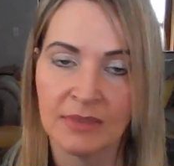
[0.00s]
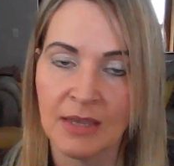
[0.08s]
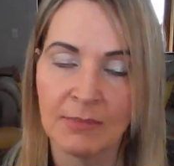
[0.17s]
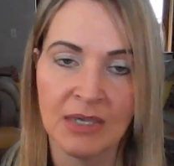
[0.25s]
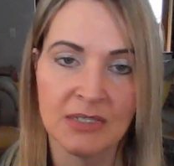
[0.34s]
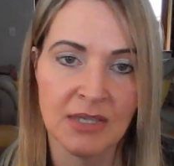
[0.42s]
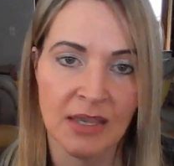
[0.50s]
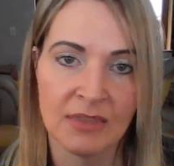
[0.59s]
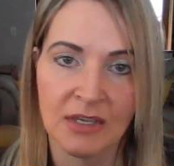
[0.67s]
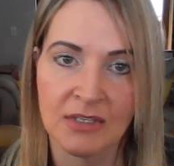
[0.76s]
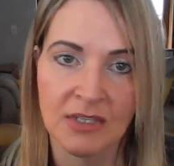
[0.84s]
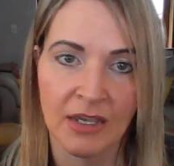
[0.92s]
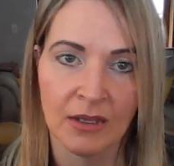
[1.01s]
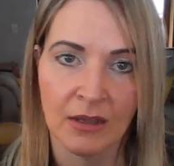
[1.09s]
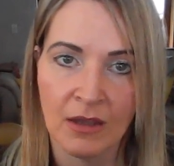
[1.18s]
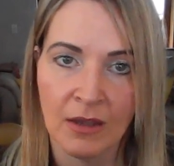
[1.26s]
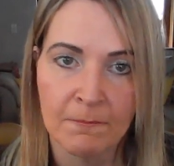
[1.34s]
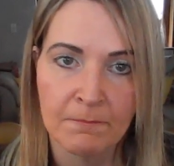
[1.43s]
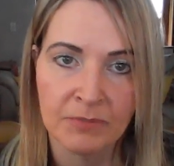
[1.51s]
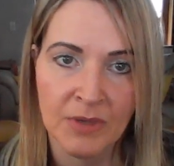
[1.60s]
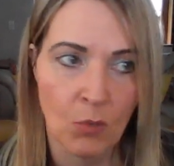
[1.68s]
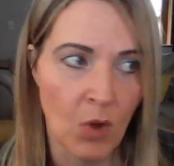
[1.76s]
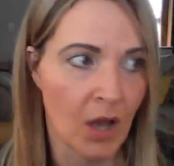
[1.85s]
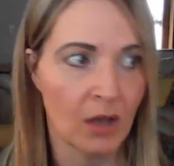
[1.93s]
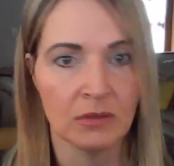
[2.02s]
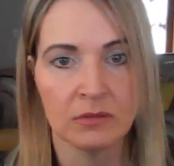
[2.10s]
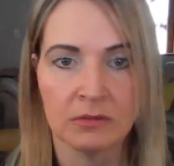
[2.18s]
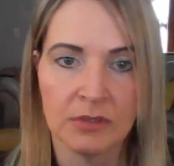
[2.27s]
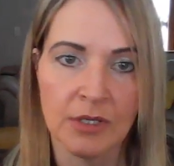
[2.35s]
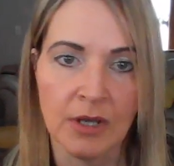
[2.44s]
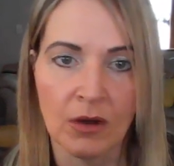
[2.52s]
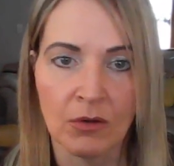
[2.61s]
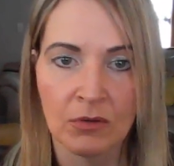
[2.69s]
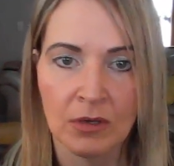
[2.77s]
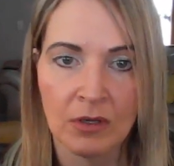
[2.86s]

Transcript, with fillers: They may say things like, well, you know,